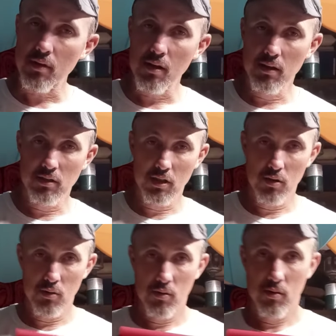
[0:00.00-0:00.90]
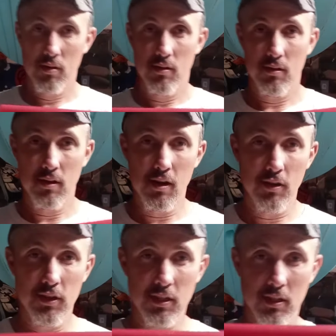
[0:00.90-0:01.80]
And so all
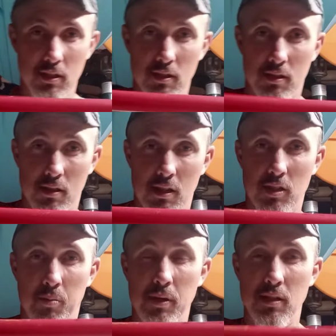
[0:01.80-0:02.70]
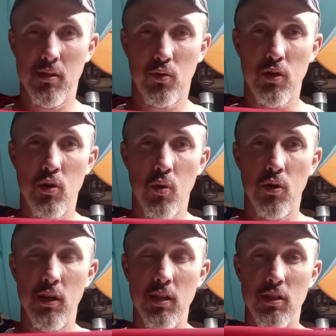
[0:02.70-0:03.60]
this is a piece of
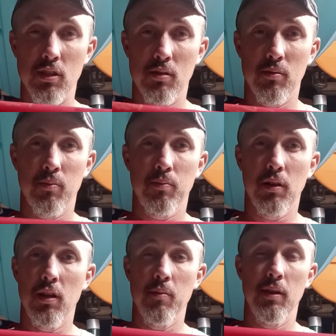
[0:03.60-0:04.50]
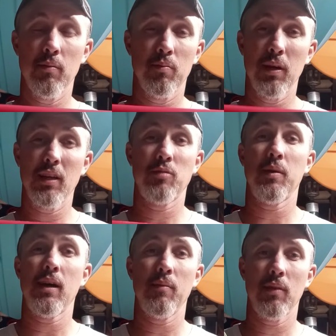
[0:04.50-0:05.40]
3/4 inch plumbing PEX
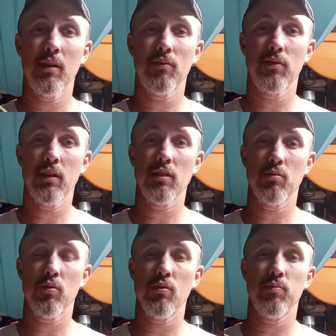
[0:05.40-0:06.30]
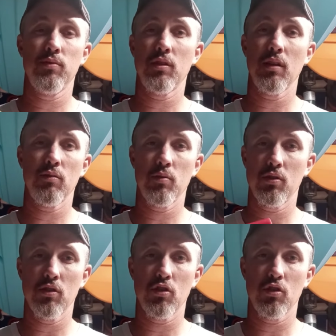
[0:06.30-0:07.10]
pipe. That flexible stuff's supposed to